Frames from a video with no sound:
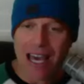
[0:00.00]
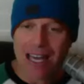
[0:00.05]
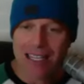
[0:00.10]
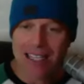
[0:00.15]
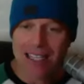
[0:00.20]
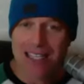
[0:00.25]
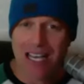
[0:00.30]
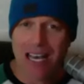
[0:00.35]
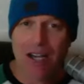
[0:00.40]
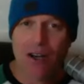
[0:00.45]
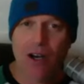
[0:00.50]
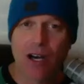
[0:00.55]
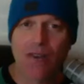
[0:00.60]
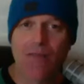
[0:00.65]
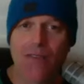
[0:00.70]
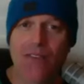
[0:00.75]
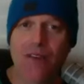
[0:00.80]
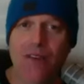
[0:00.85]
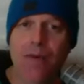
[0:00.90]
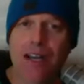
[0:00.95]
and sign
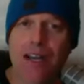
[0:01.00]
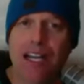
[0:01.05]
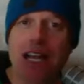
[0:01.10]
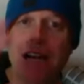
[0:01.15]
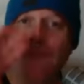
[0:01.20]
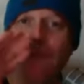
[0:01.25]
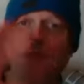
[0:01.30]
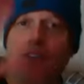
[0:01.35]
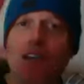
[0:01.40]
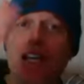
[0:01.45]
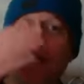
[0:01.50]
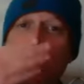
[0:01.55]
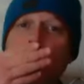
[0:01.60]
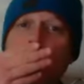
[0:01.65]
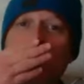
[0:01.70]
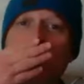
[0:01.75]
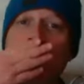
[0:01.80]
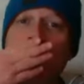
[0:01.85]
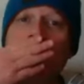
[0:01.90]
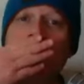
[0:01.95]
off. Everybody on
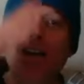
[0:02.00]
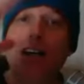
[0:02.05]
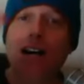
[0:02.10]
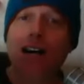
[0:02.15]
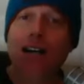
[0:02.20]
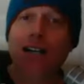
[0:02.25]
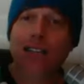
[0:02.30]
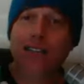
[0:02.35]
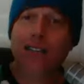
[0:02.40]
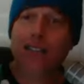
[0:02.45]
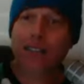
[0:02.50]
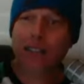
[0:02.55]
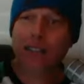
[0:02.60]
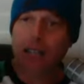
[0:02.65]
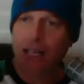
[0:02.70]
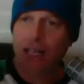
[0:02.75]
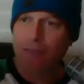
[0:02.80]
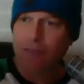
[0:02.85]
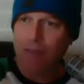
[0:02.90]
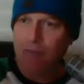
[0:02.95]
Facebook, mwah,
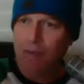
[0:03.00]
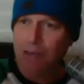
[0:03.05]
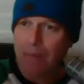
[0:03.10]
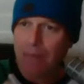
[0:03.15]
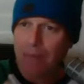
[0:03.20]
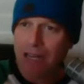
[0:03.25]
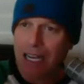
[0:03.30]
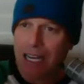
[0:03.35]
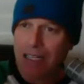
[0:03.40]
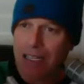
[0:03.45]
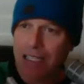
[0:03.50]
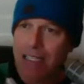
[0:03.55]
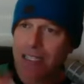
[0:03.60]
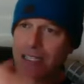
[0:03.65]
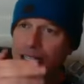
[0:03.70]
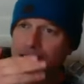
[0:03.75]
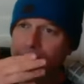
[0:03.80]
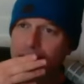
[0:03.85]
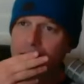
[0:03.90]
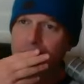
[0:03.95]
and everybody behind the
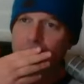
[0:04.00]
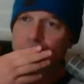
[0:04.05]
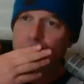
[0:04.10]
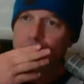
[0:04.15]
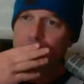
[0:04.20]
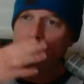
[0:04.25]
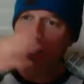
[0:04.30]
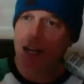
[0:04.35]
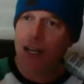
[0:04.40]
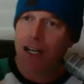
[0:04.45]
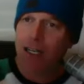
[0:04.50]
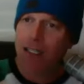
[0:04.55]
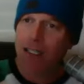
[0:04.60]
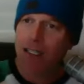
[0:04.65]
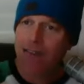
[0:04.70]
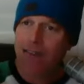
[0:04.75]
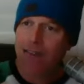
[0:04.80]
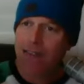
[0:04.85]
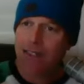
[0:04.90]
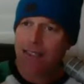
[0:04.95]
scenes, mwah.
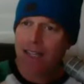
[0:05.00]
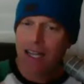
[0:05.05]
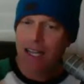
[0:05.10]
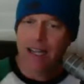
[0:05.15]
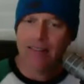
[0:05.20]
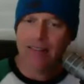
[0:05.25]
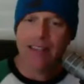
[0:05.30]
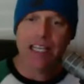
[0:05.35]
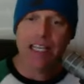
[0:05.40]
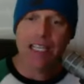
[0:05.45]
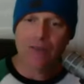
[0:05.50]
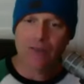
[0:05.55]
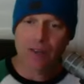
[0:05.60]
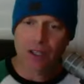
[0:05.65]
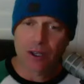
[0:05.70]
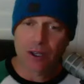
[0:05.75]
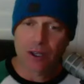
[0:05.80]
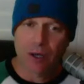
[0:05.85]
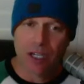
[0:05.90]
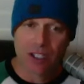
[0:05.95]
And thank you for
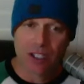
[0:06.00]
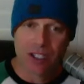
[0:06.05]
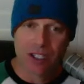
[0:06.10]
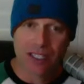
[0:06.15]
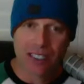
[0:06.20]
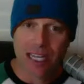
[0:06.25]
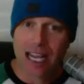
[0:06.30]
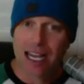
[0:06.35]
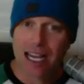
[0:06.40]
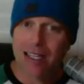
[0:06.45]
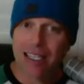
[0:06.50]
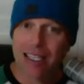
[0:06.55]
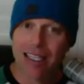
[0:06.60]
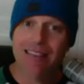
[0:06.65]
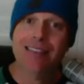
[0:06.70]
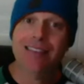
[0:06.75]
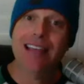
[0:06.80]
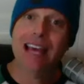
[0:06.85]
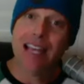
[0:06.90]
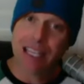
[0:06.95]
the questions.
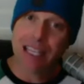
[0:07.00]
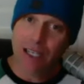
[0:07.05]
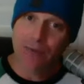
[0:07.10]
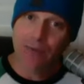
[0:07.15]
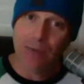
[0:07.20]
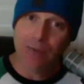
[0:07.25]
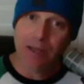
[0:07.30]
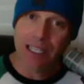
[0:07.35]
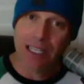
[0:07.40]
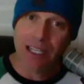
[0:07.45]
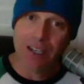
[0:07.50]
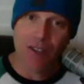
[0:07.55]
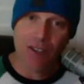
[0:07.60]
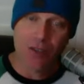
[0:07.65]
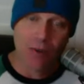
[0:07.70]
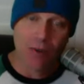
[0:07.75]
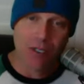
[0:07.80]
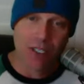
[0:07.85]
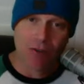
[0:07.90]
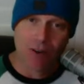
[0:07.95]
Ilene, thank you for being here. This
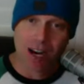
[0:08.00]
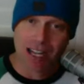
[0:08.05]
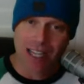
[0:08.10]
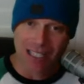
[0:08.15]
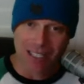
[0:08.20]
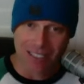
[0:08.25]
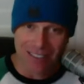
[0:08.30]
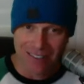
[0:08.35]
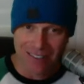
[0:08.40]
was great.